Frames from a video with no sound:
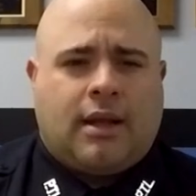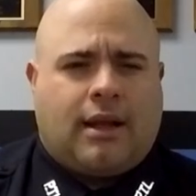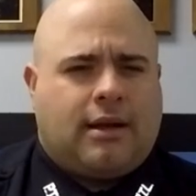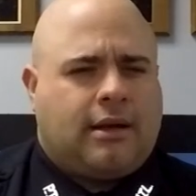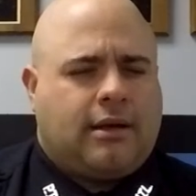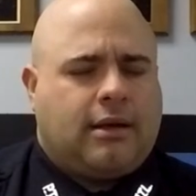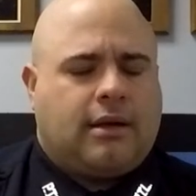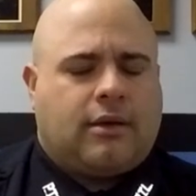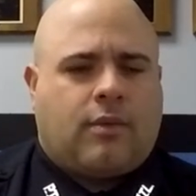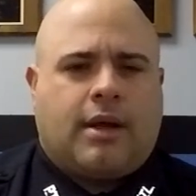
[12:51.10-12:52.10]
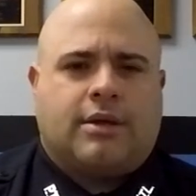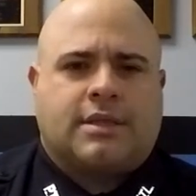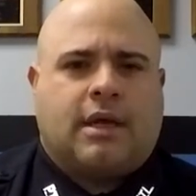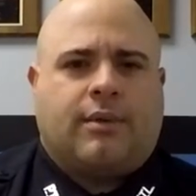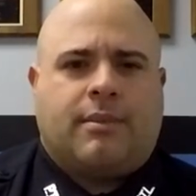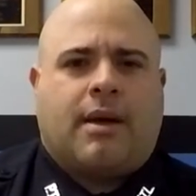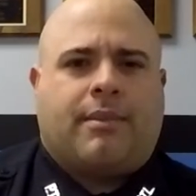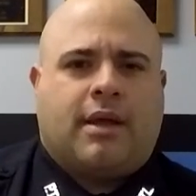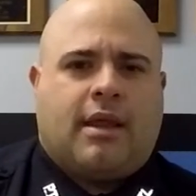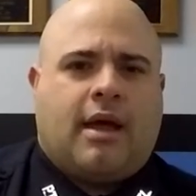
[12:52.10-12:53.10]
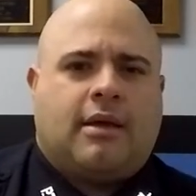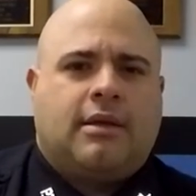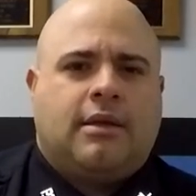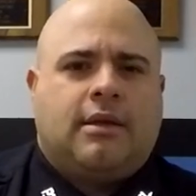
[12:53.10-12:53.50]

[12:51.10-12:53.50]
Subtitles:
And I didn't quite understand what he meant by that,